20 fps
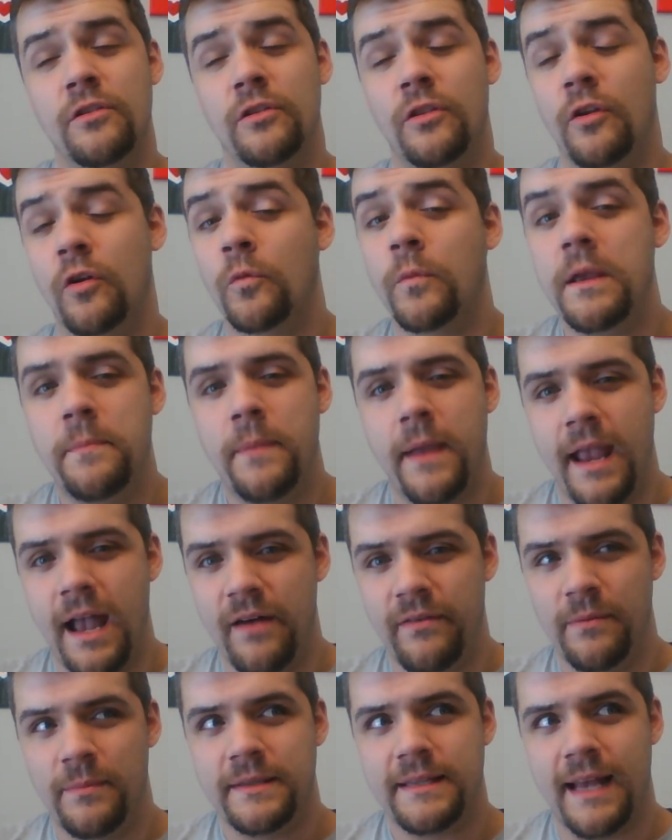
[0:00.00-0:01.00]
little repaint
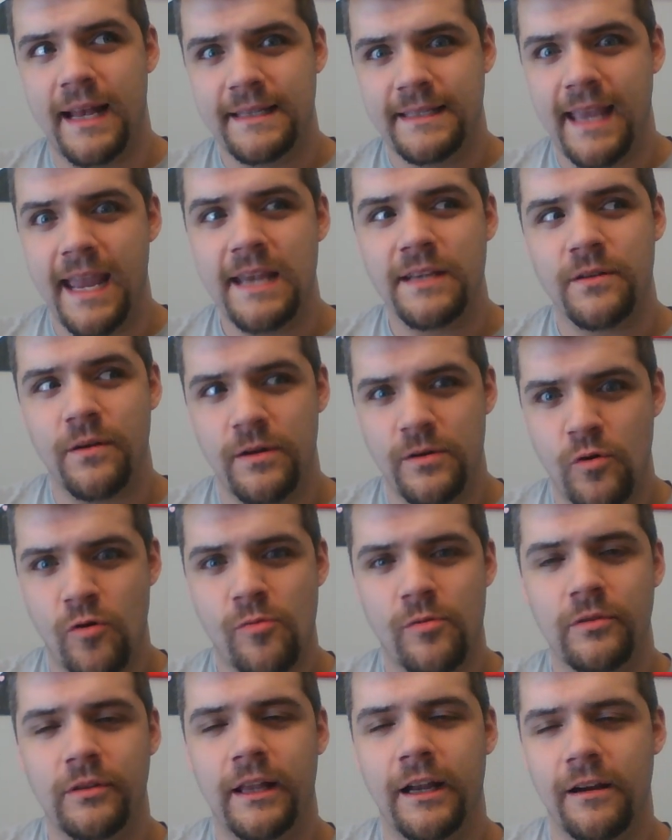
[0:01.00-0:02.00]
of it besides Gazer and
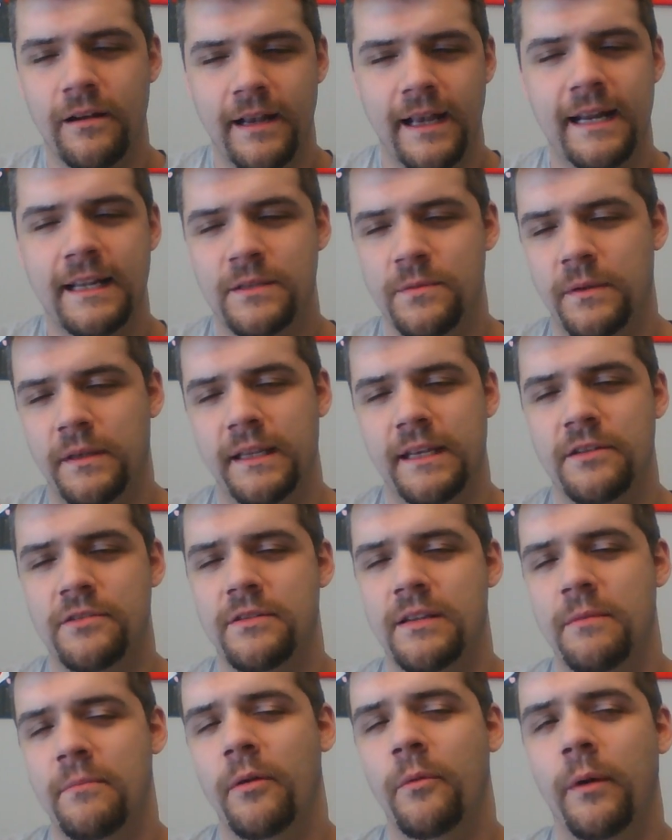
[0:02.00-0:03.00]
Normal Glare, and it's really
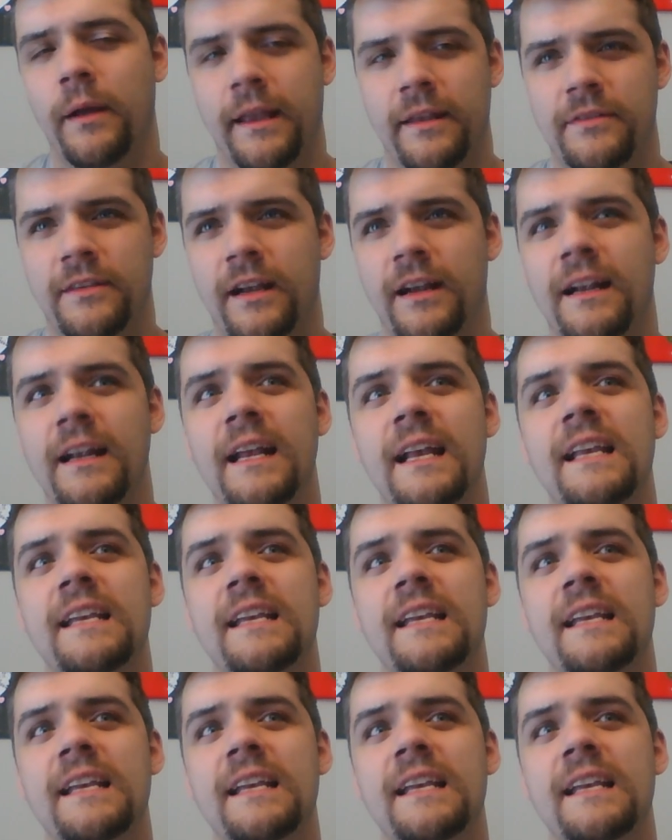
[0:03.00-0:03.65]
interesting, but we'll get there.